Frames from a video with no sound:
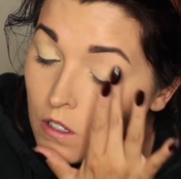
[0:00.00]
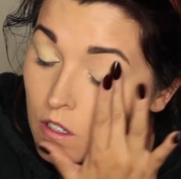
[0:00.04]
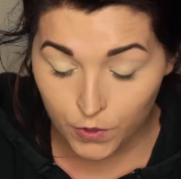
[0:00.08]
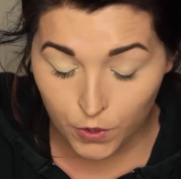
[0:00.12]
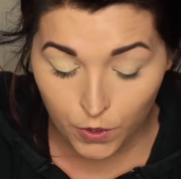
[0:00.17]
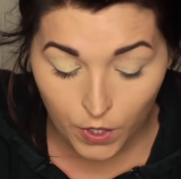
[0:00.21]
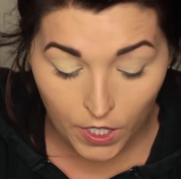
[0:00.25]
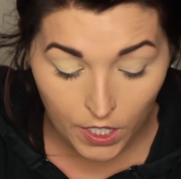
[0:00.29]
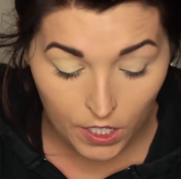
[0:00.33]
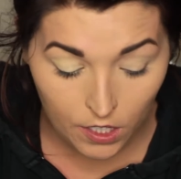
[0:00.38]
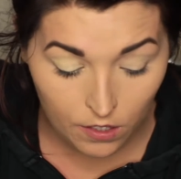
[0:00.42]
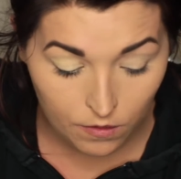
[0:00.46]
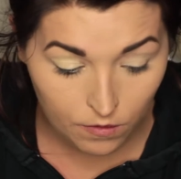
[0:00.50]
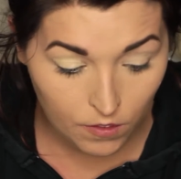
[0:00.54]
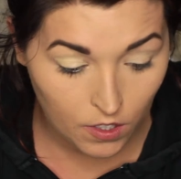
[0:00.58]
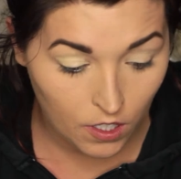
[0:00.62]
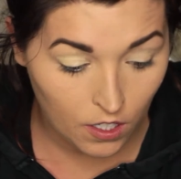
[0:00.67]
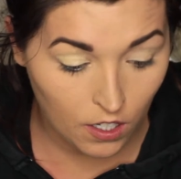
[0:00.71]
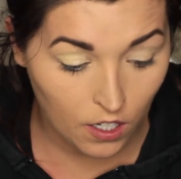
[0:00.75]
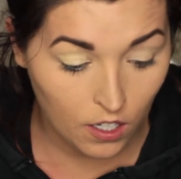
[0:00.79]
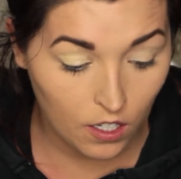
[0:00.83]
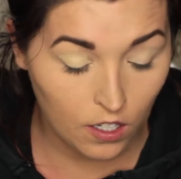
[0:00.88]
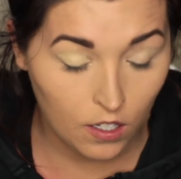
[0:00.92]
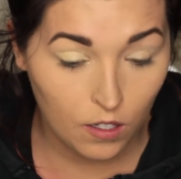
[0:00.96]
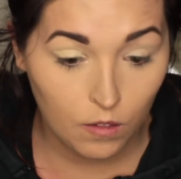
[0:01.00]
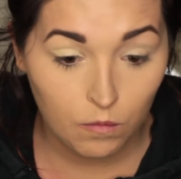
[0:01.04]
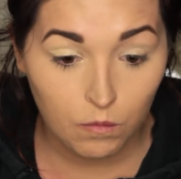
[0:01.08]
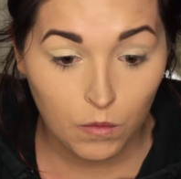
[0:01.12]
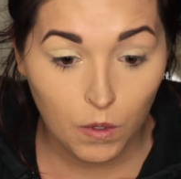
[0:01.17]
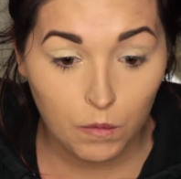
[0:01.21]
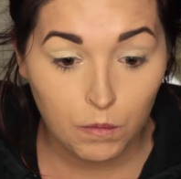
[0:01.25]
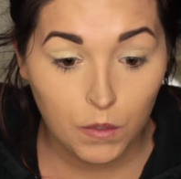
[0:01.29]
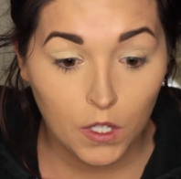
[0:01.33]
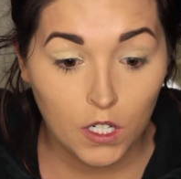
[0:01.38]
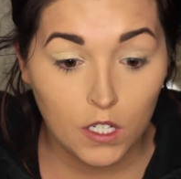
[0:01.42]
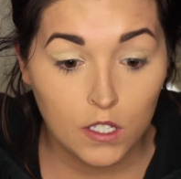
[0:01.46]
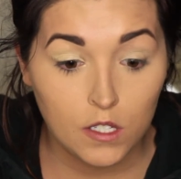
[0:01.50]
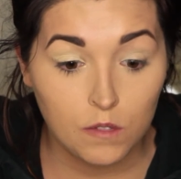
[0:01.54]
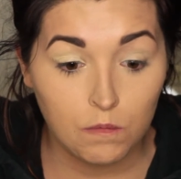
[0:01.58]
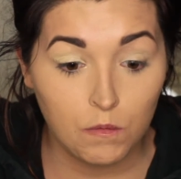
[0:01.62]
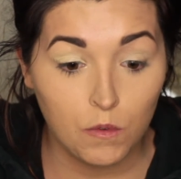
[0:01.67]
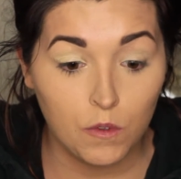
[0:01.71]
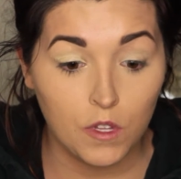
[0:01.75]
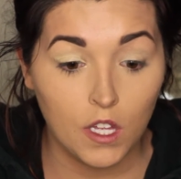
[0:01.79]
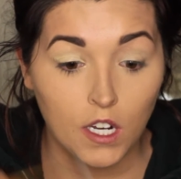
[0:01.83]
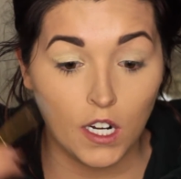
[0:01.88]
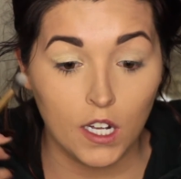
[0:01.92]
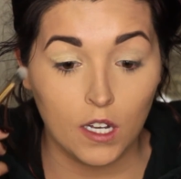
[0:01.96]
Great. I'm gonna
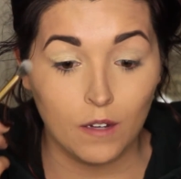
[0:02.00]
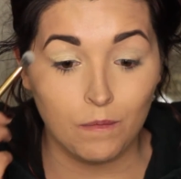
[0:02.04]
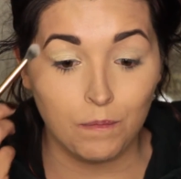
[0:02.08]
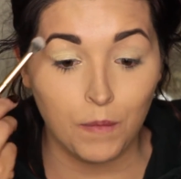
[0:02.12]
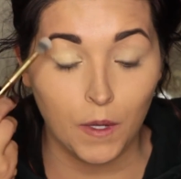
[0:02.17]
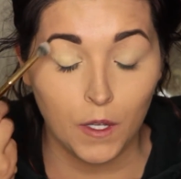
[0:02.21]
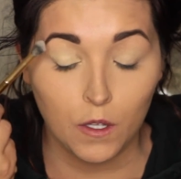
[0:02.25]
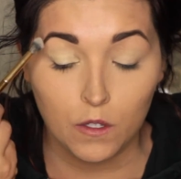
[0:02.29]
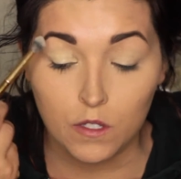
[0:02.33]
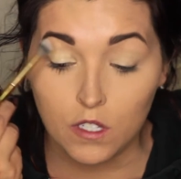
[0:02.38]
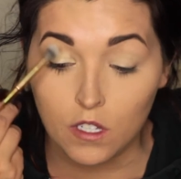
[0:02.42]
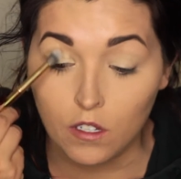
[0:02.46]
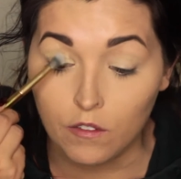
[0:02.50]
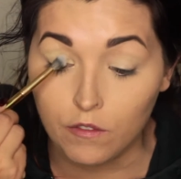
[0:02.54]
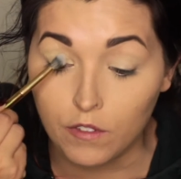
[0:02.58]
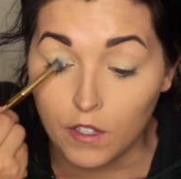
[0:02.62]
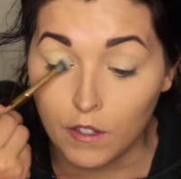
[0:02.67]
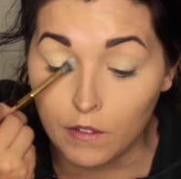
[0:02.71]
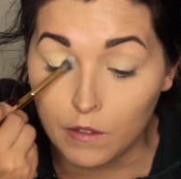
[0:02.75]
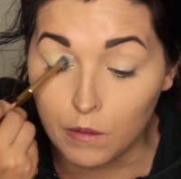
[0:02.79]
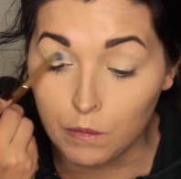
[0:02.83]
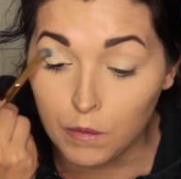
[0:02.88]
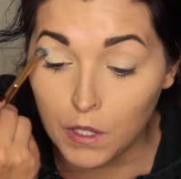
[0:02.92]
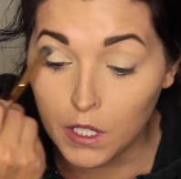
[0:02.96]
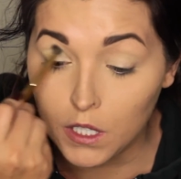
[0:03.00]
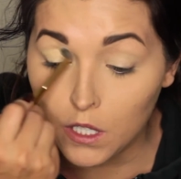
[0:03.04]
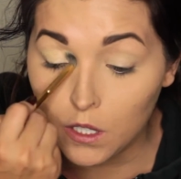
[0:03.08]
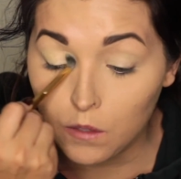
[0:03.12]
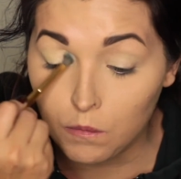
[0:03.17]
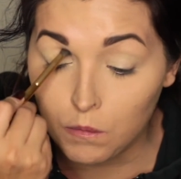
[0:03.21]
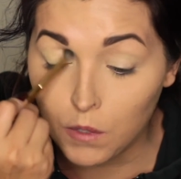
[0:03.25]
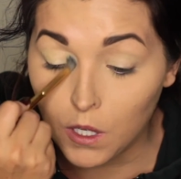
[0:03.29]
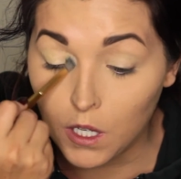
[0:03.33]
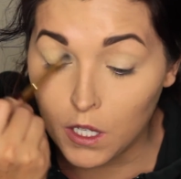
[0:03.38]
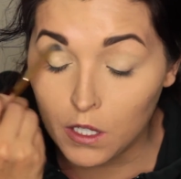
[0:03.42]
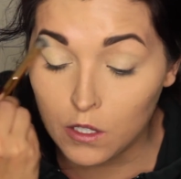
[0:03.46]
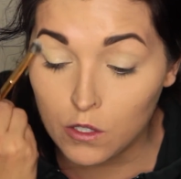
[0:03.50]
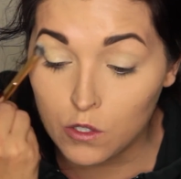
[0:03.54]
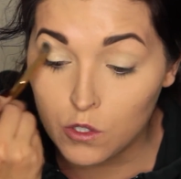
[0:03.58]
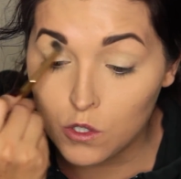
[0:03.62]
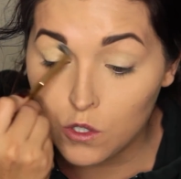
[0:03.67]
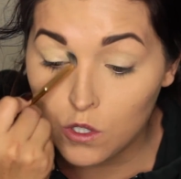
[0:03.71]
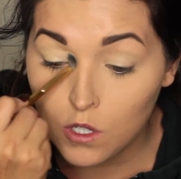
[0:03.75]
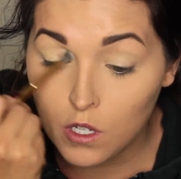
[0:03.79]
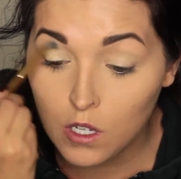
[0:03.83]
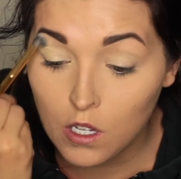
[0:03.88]
smooth that out by using a fluffy blending brush